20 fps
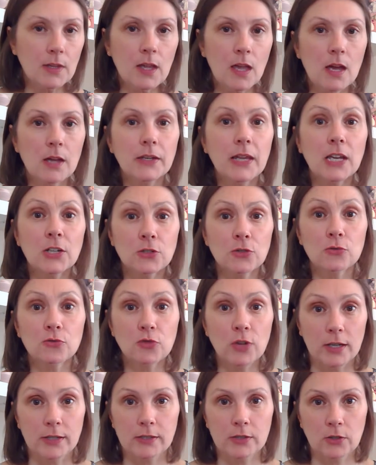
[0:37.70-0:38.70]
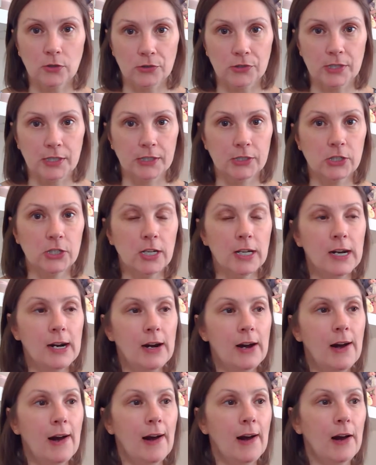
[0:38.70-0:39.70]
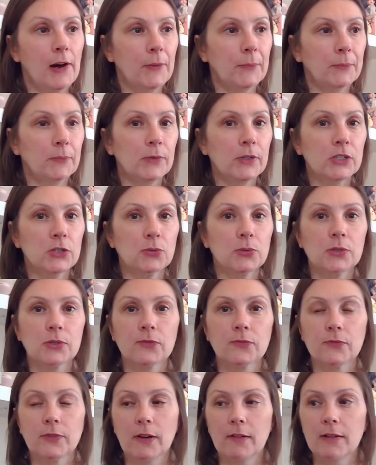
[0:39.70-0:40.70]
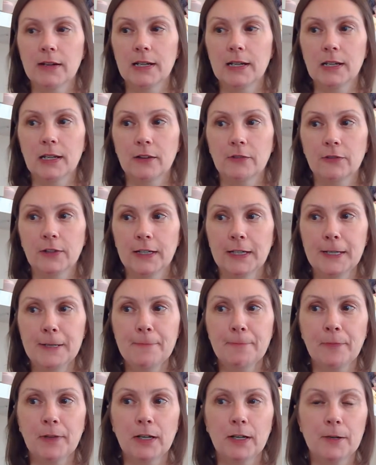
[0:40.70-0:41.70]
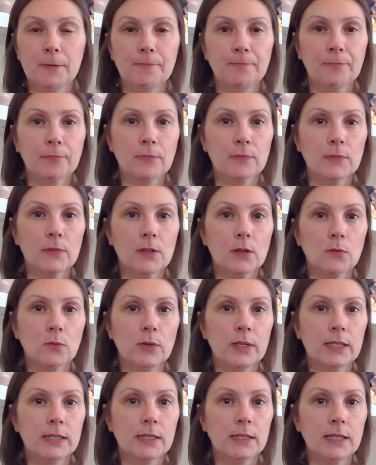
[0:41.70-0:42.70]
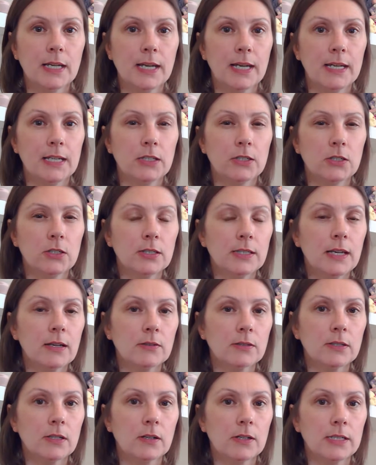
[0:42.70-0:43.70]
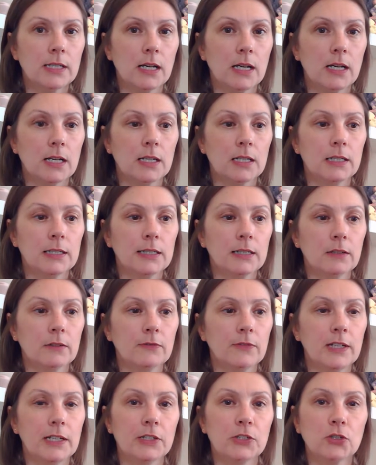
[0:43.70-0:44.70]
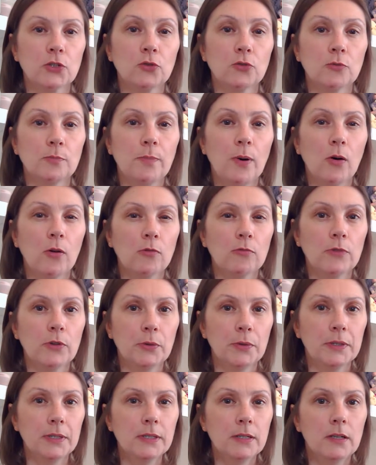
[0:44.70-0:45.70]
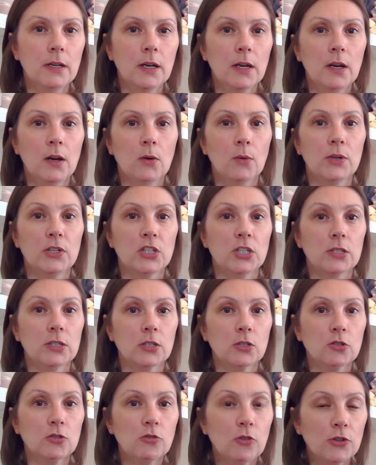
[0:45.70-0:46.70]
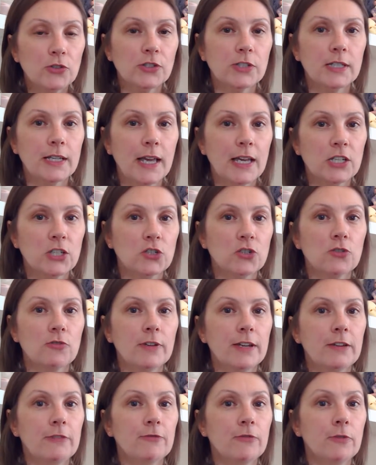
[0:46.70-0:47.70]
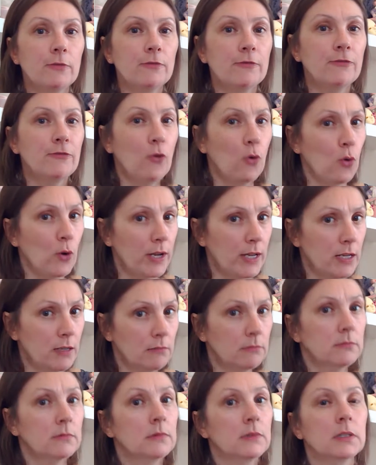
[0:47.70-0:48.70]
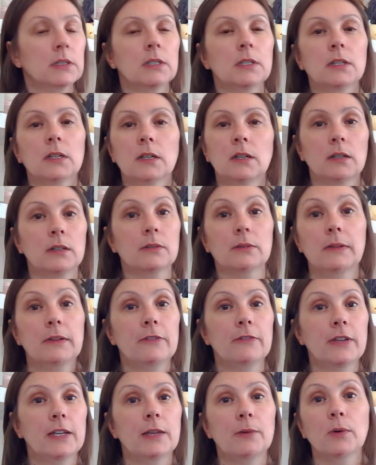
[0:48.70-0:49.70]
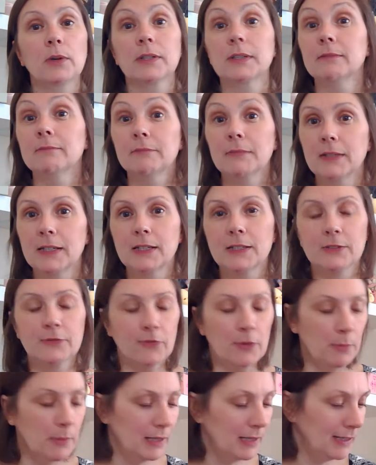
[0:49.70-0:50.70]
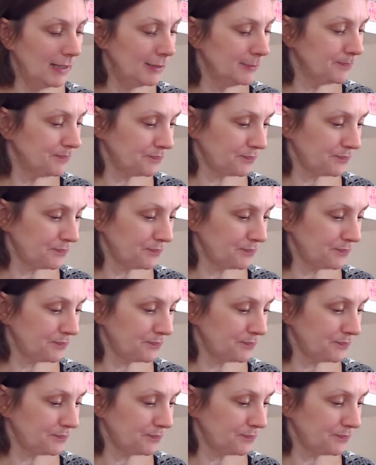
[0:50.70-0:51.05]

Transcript: a National Trust cottage, which was very lovely. We stayed just outside a little village called Polruan, which is across the estuary from Foy, if anyone is familiar.